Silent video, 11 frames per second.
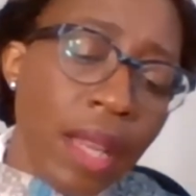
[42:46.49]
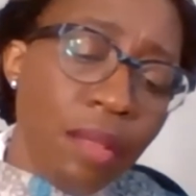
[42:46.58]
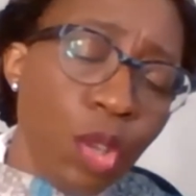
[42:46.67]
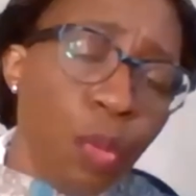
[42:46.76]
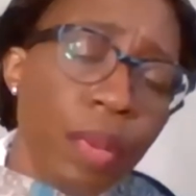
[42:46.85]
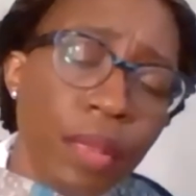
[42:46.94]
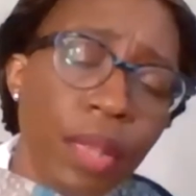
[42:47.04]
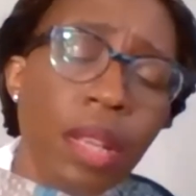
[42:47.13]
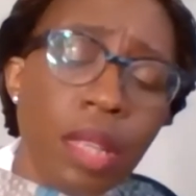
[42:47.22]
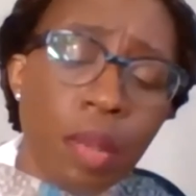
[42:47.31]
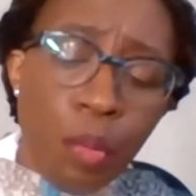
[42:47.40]
even though we've
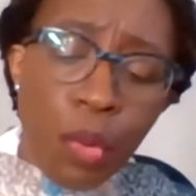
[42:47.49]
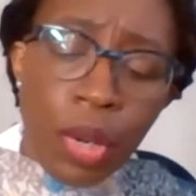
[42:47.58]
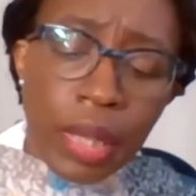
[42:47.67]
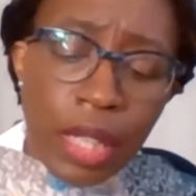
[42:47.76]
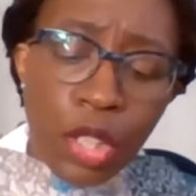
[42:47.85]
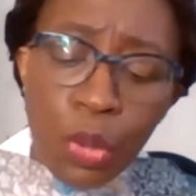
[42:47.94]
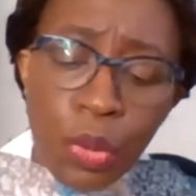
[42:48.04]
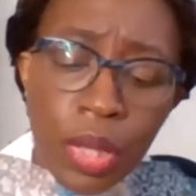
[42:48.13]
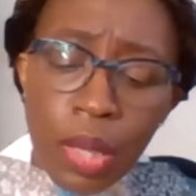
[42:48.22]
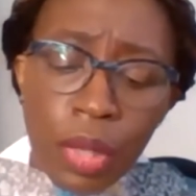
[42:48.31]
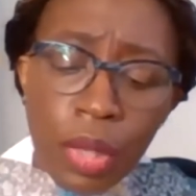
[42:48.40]
done some work that shows
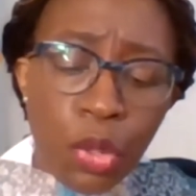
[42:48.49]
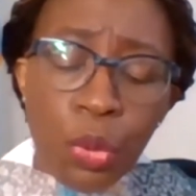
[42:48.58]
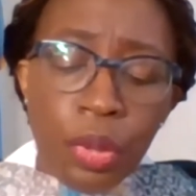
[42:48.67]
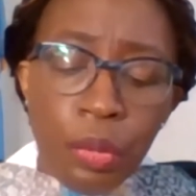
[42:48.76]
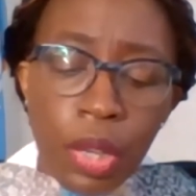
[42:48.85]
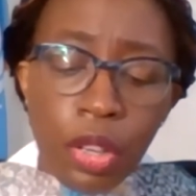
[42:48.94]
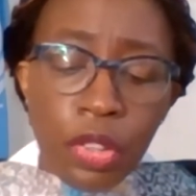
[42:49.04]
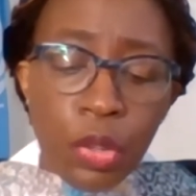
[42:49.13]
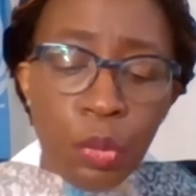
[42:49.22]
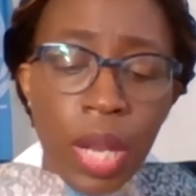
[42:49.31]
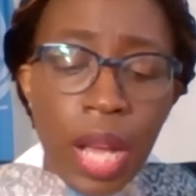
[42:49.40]
that only 2 or 3
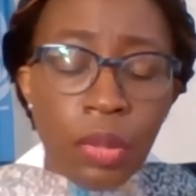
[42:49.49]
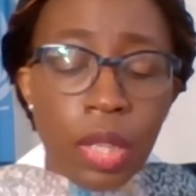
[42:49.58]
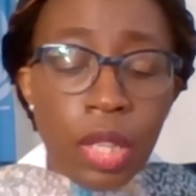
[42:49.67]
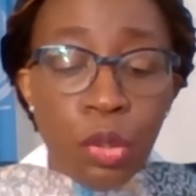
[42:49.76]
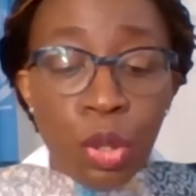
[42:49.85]
countries will actually